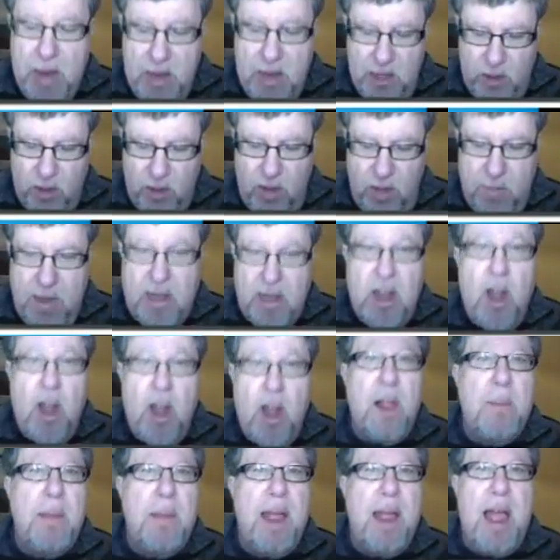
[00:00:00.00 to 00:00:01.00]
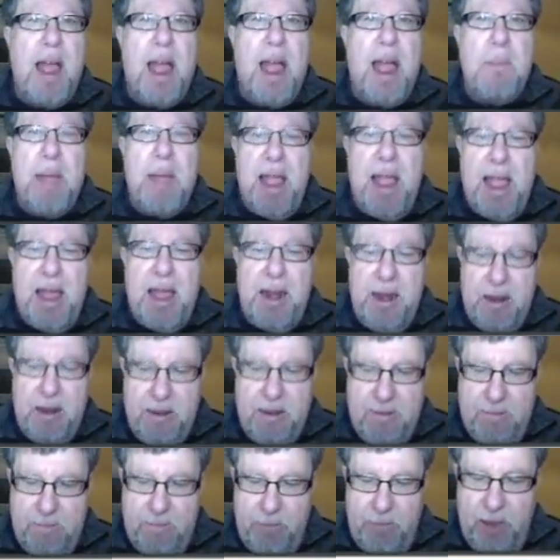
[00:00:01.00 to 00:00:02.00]
So let me call up my iPad,
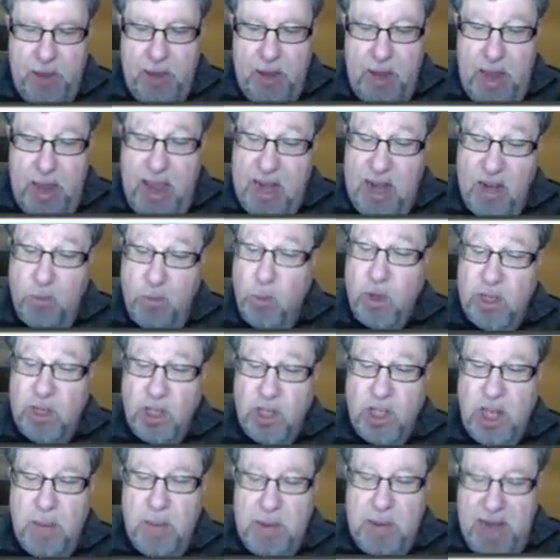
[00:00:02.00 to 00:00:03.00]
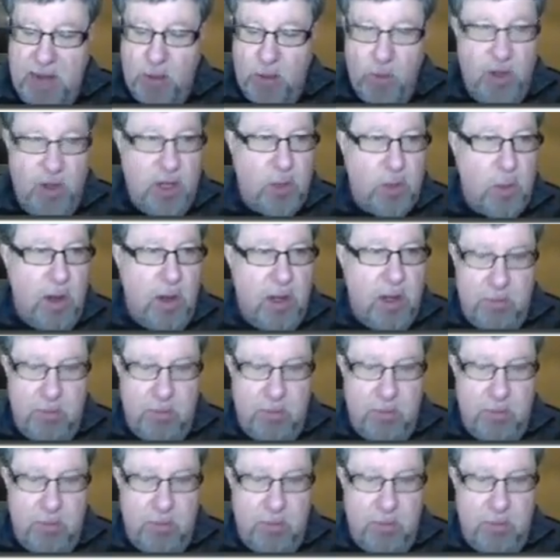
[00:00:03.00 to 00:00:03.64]
and it works the same in Android as well.